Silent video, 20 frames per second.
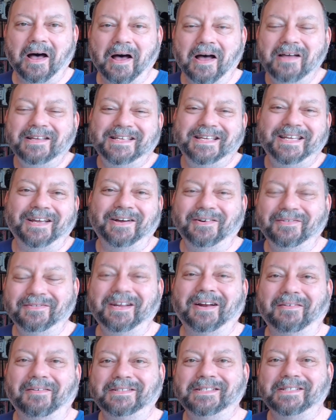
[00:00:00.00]
So,
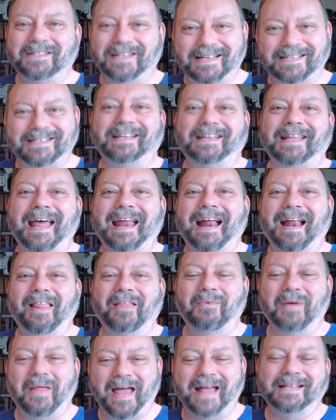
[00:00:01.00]
just let's get that out of
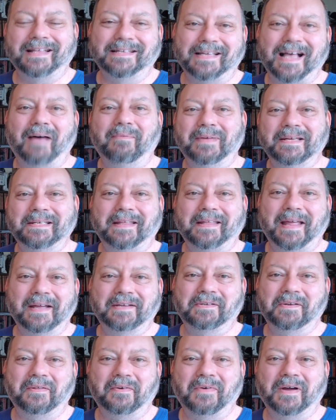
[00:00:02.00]
the way. That is obviously the
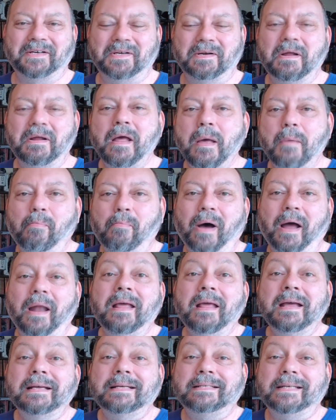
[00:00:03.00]
answer to the question. But
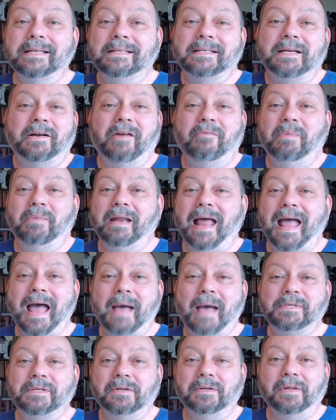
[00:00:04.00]
since there have been
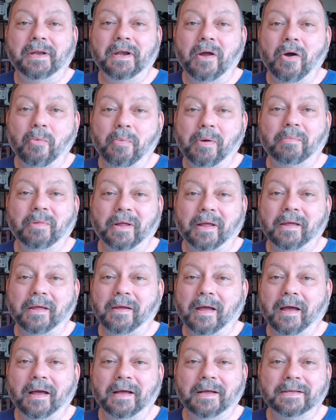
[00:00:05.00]
absolutely no public
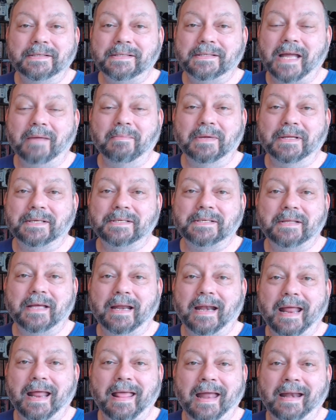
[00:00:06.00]
statements
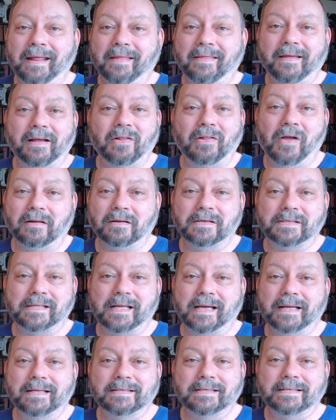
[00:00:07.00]
that anything along those
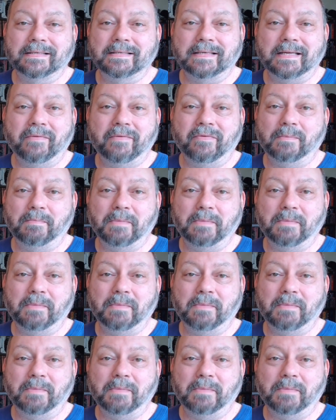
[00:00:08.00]
lines is even